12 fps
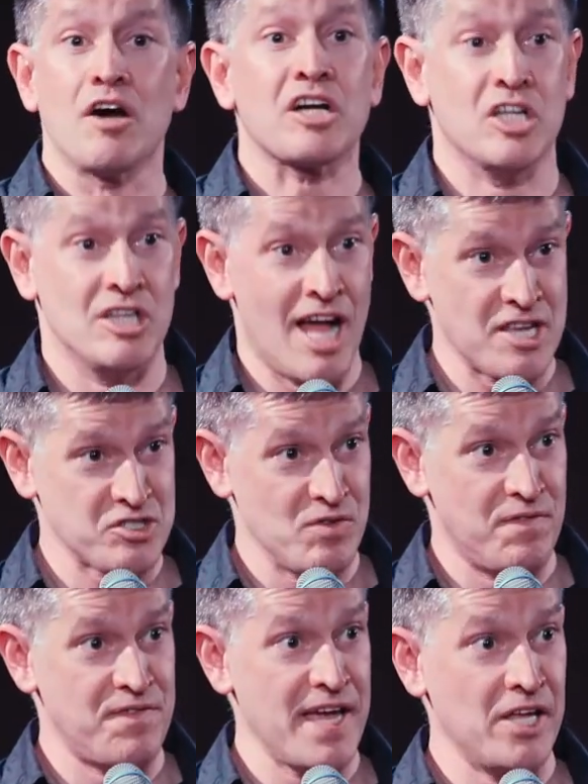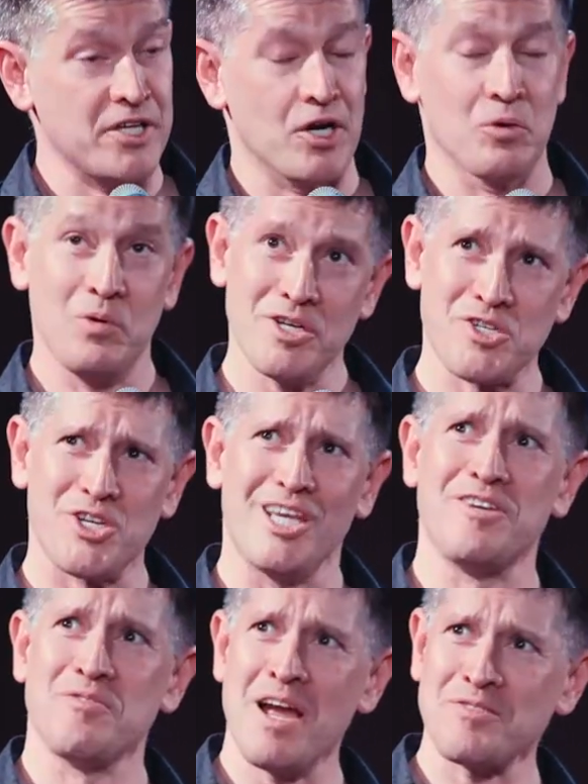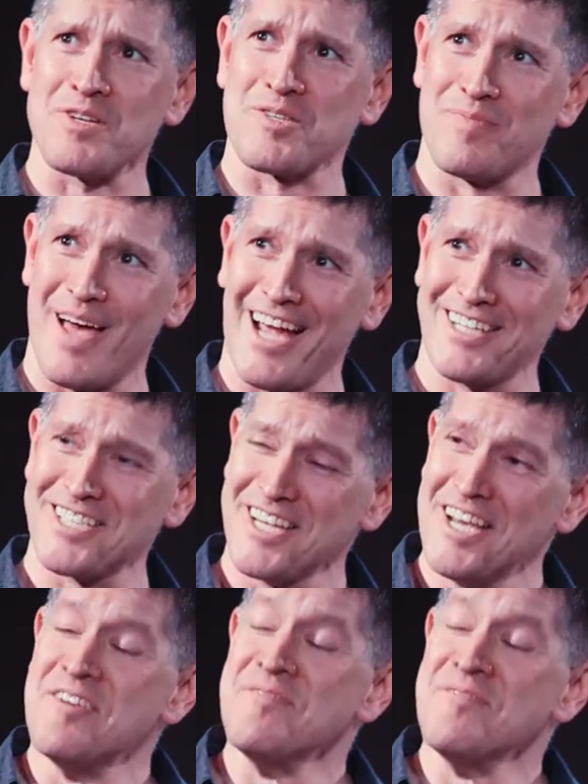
Colossal Failure, which, in retrospect,